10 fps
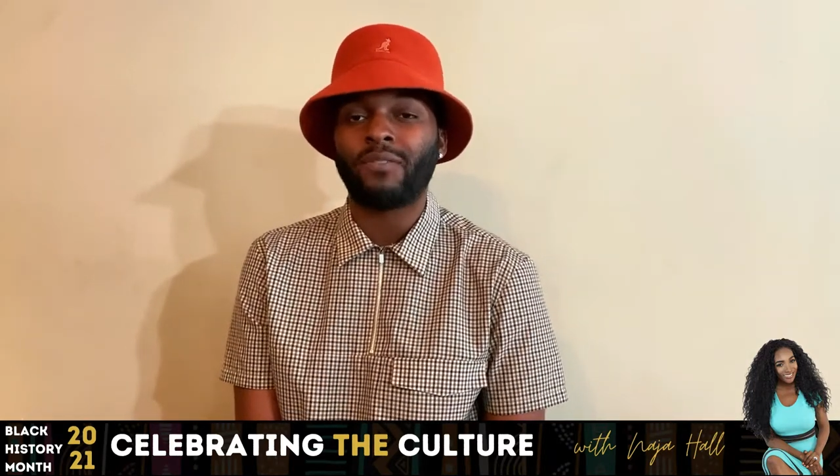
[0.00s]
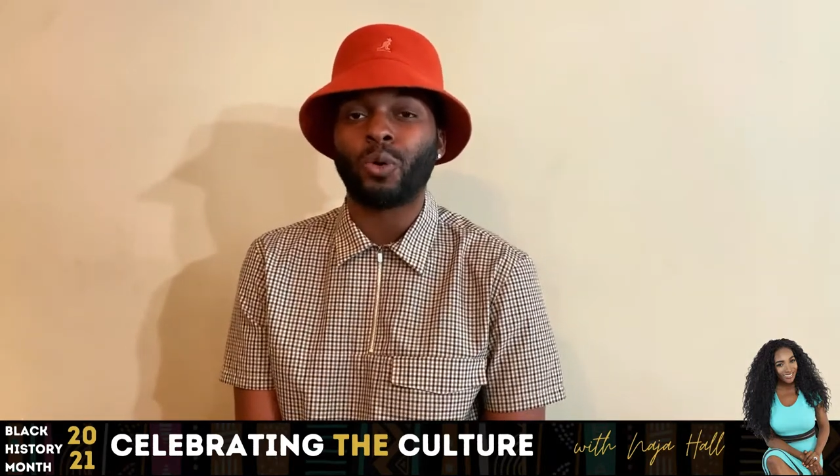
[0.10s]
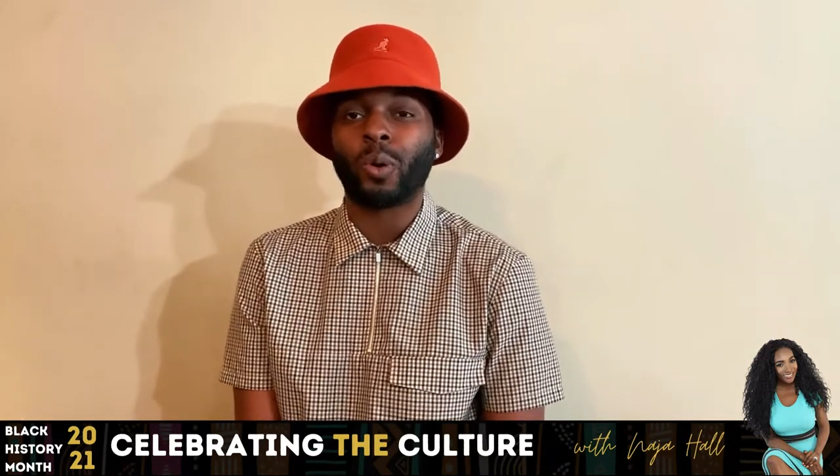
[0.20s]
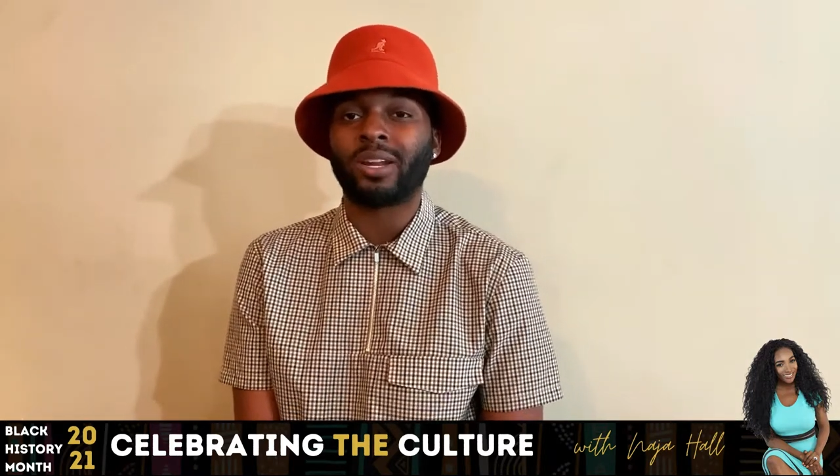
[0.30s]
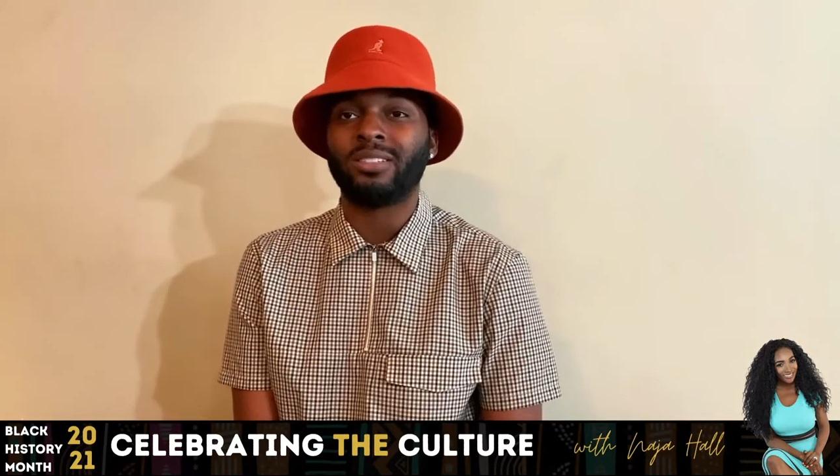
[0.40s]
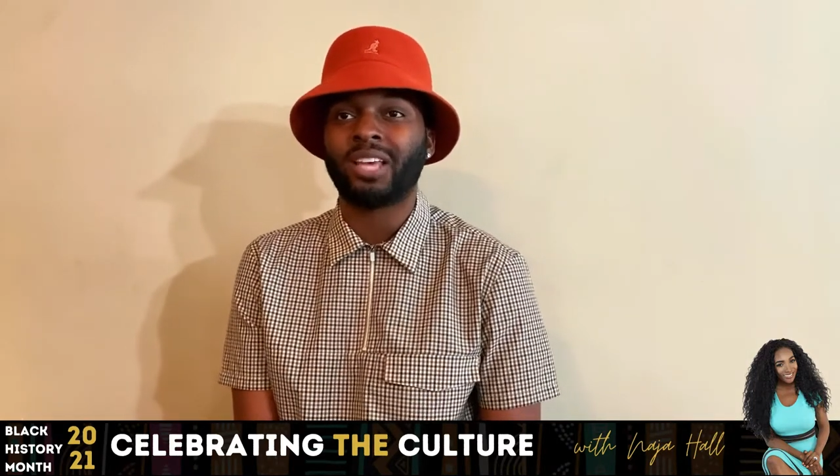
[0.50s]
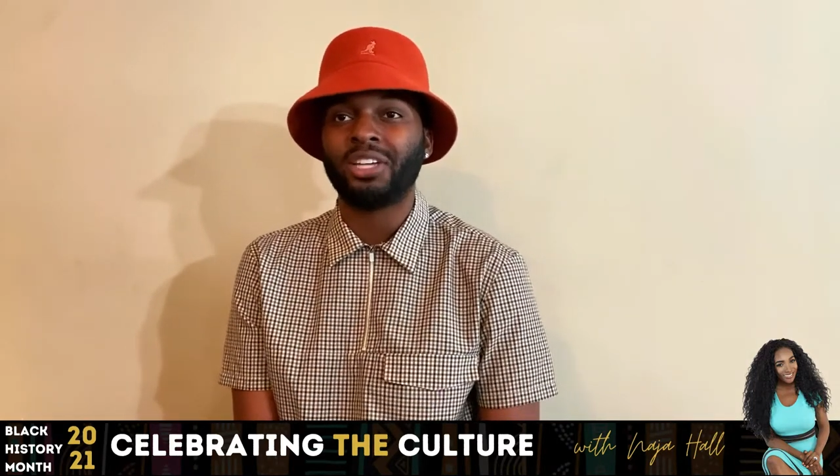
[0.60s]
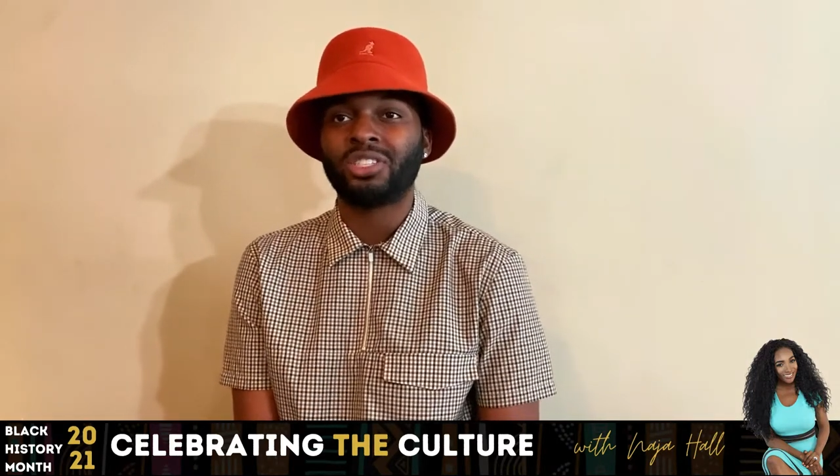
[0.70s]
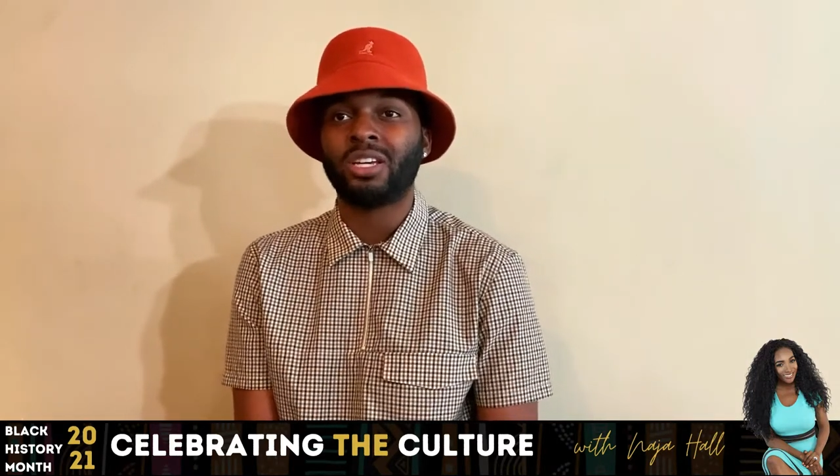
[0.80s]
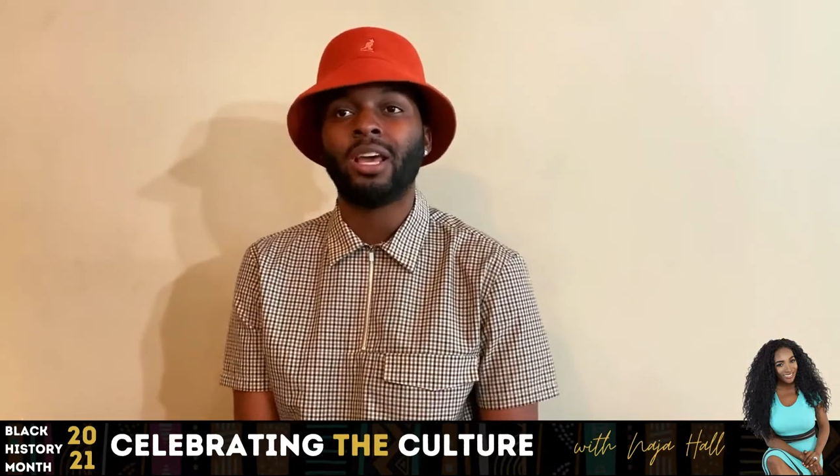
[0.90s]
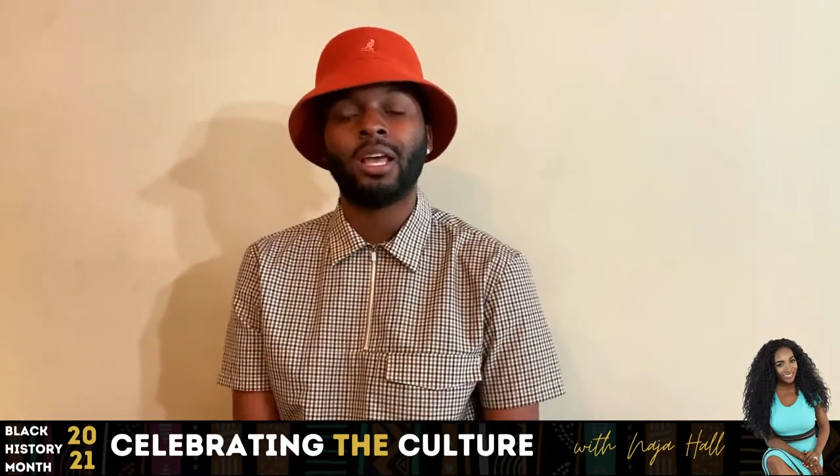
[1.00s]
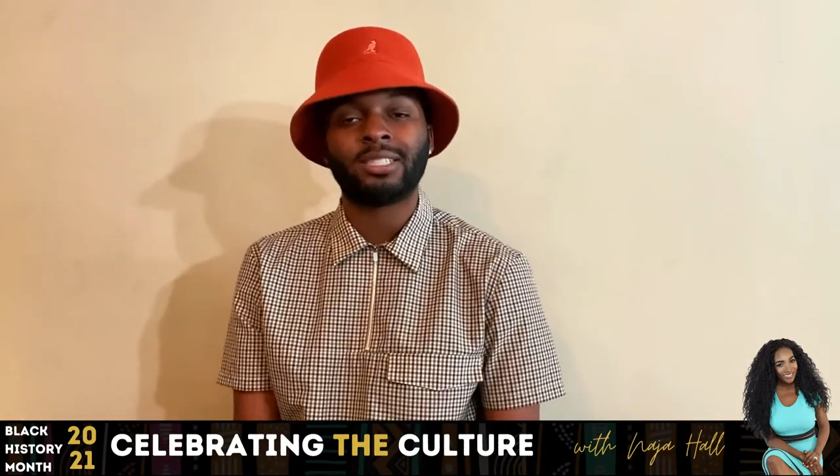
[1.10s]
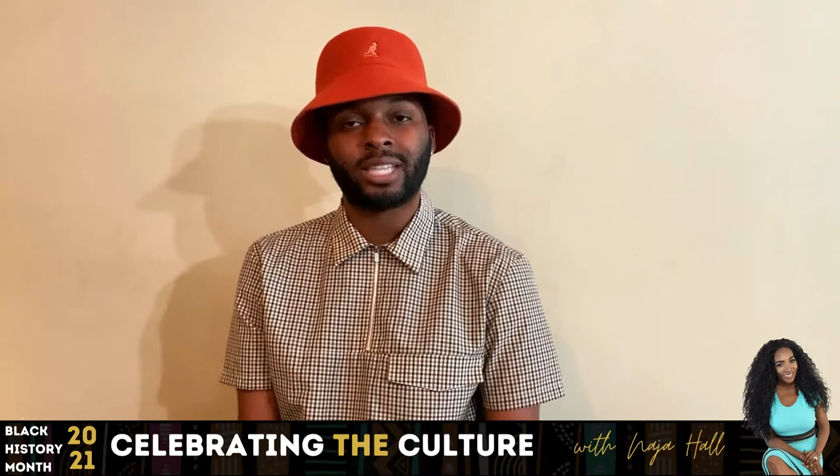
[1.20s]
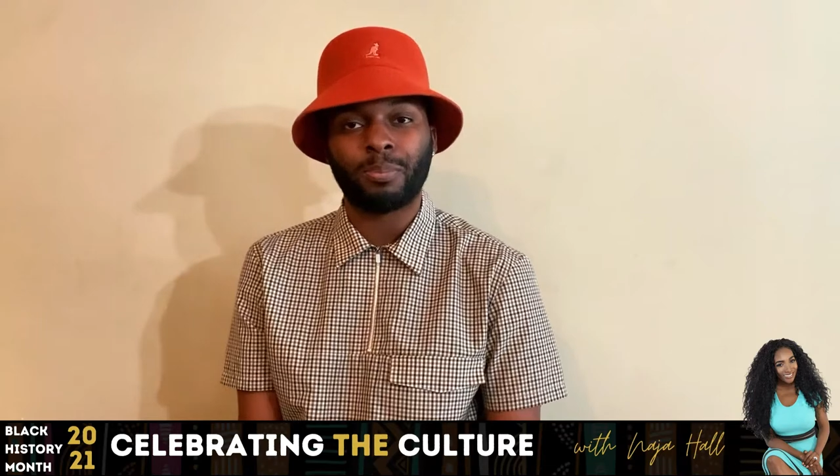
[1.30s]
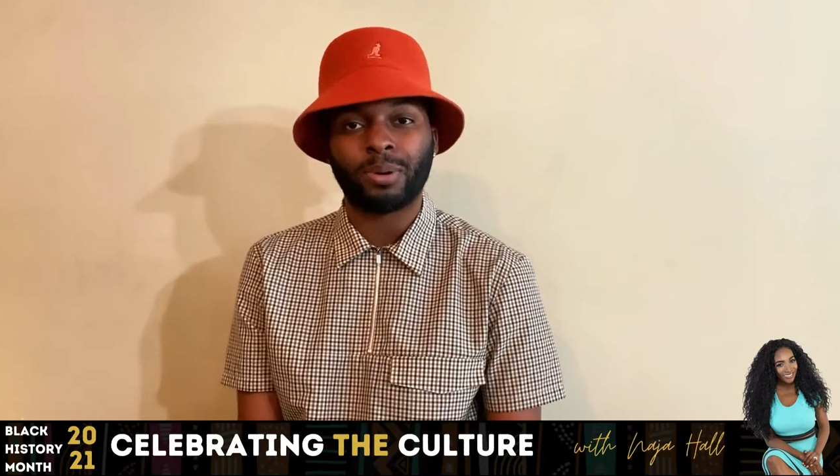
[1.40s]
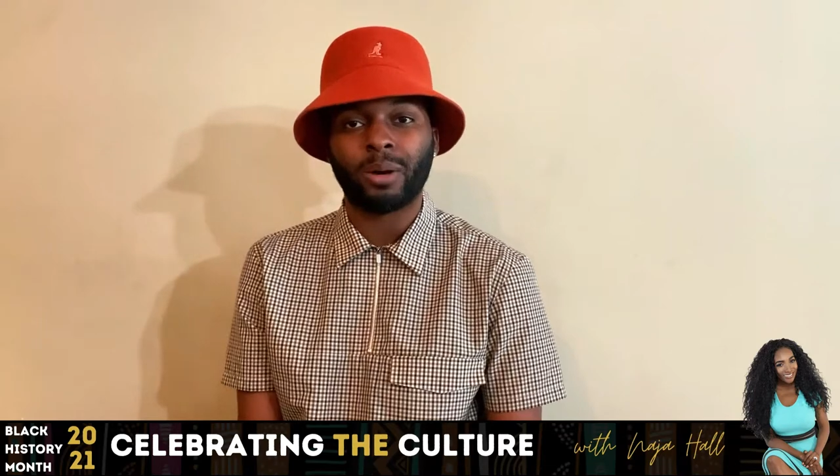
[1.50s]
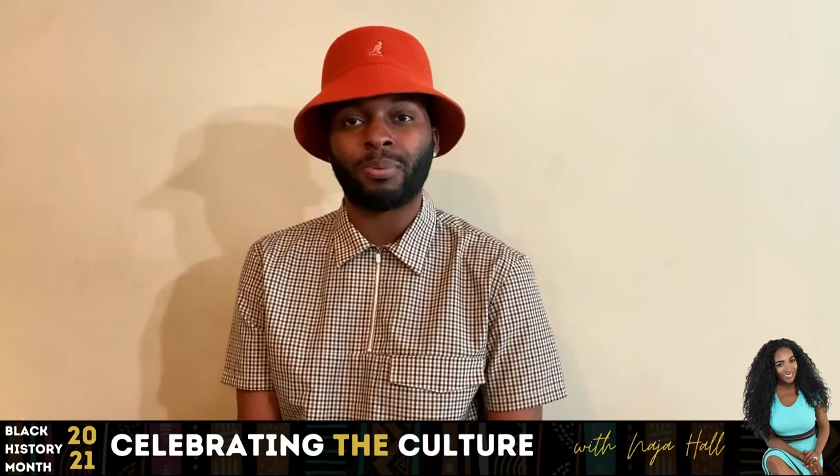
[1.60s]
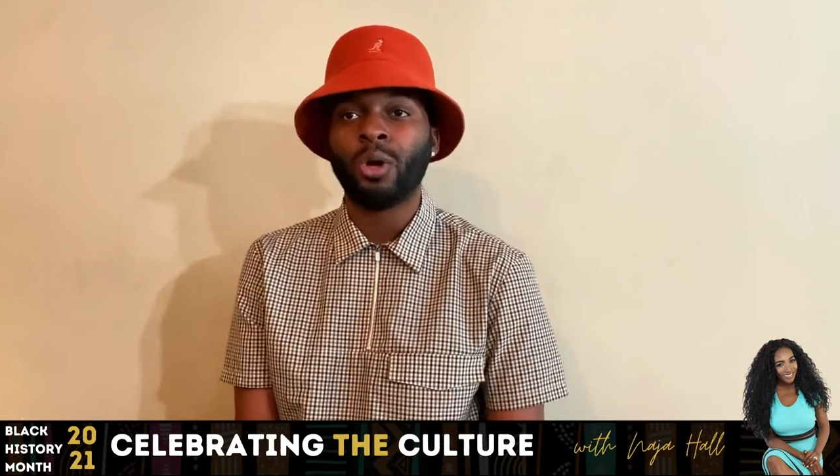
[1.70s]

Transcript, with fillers: organization, Step Up,